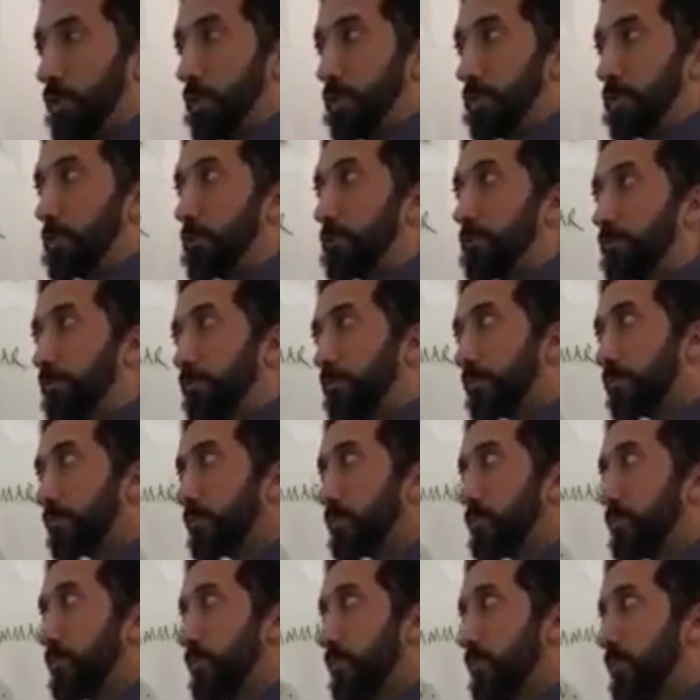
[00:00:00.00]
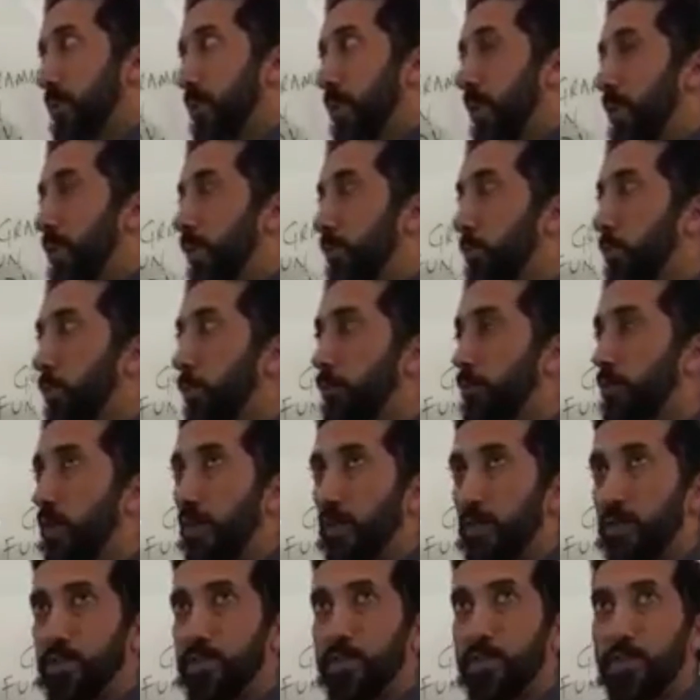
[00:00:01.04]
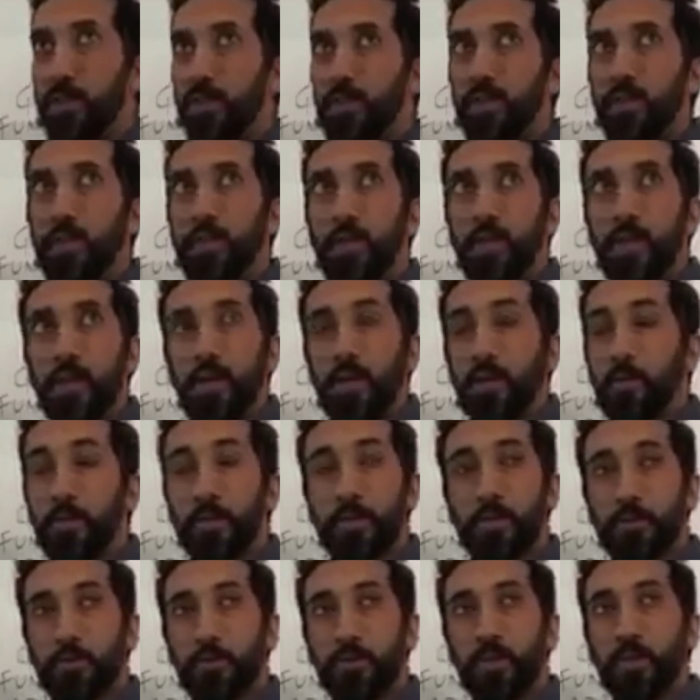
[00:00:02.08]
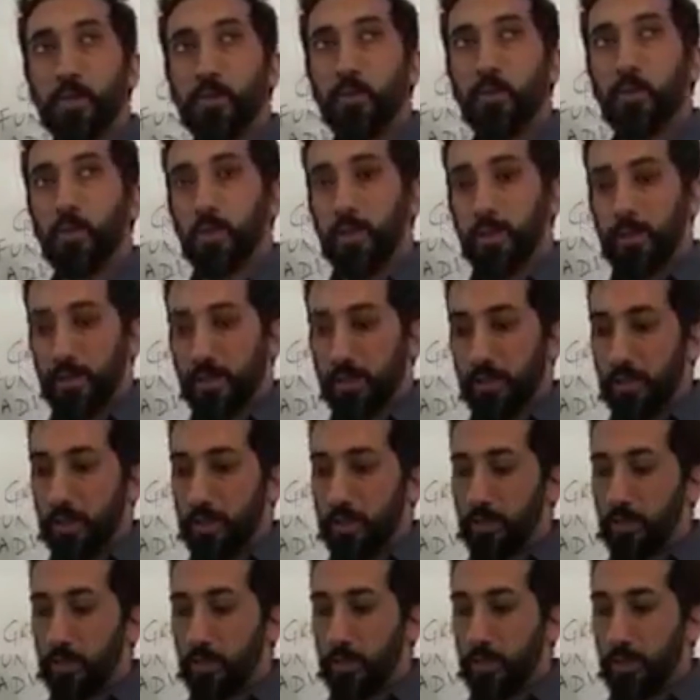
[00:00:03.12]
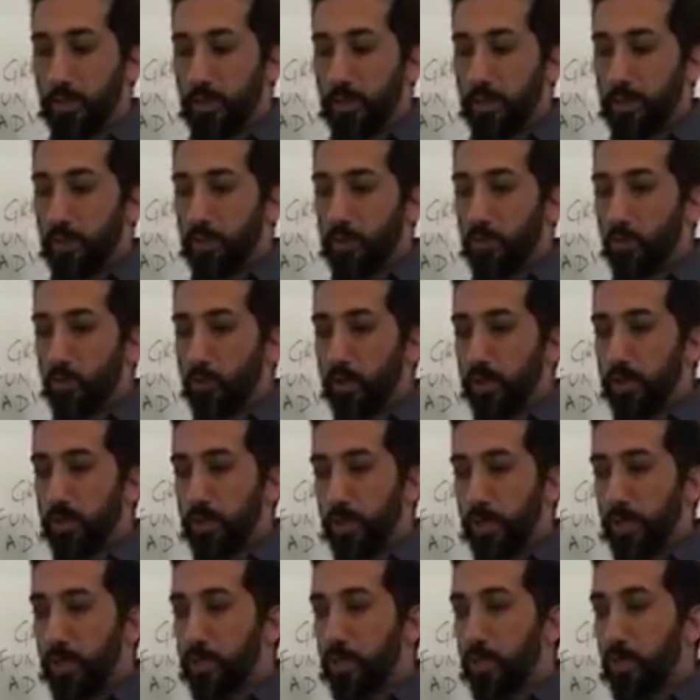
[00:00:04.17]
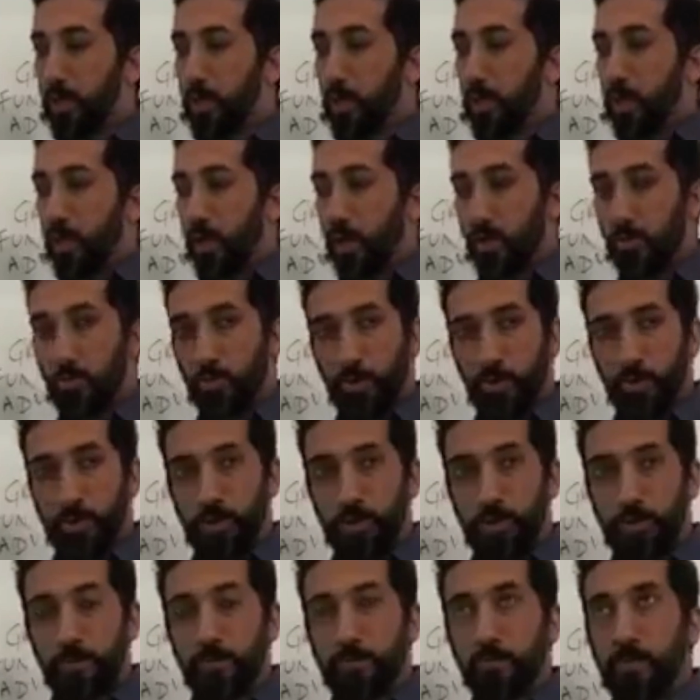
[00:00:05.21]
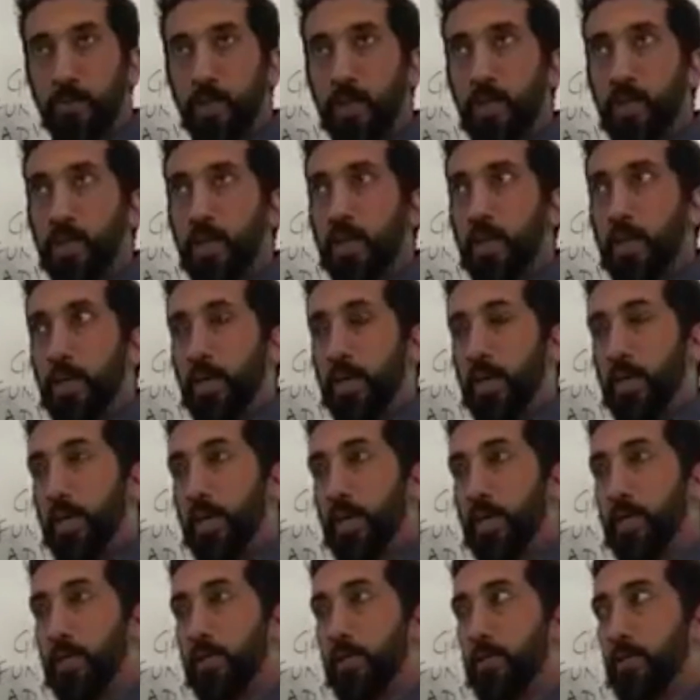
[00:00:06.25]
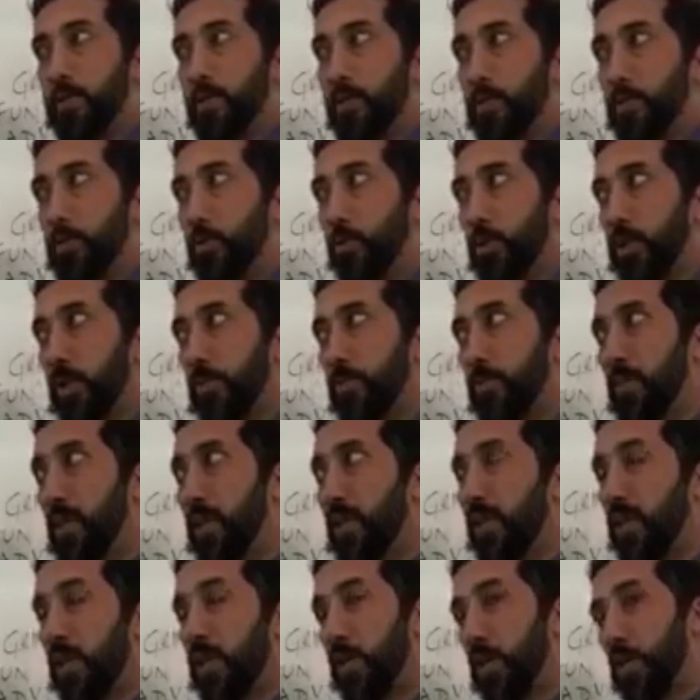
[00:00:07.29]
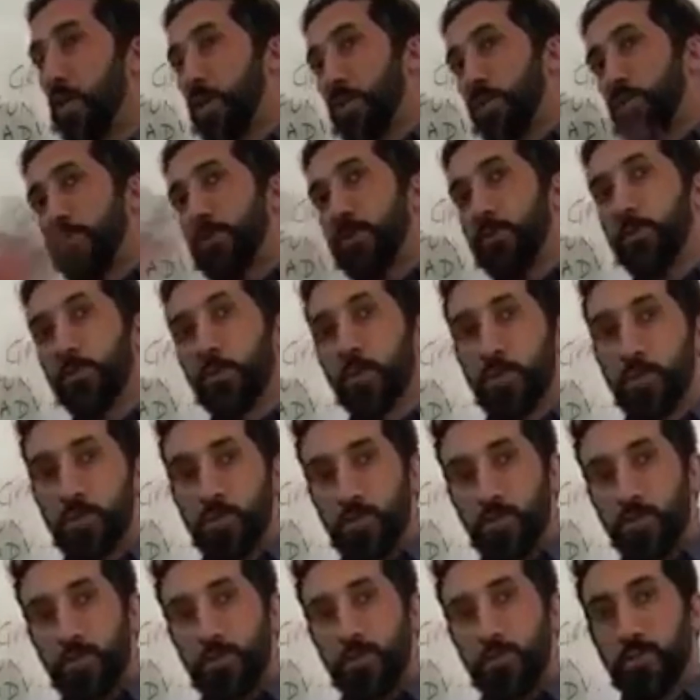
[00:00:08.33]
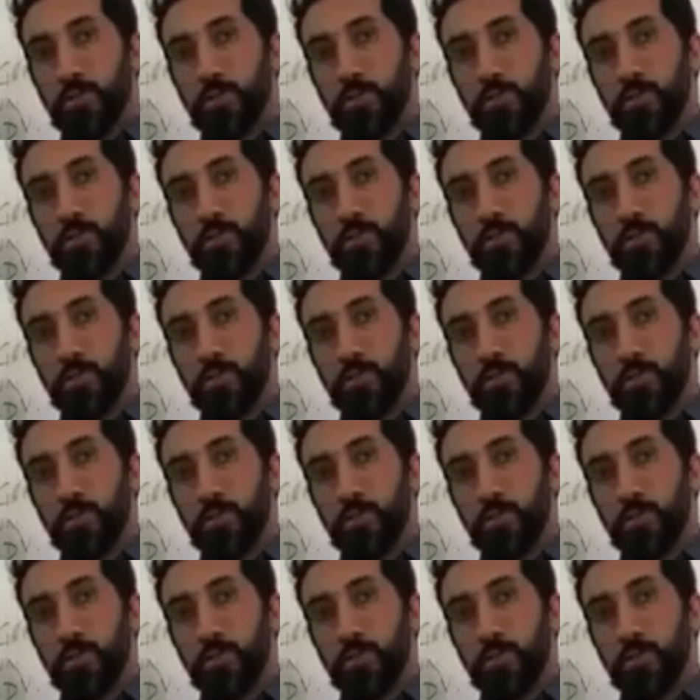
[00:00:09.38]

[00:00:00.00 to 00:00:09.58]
is. In morphology, Arabic is really cool. You can take a word and you can make 100 words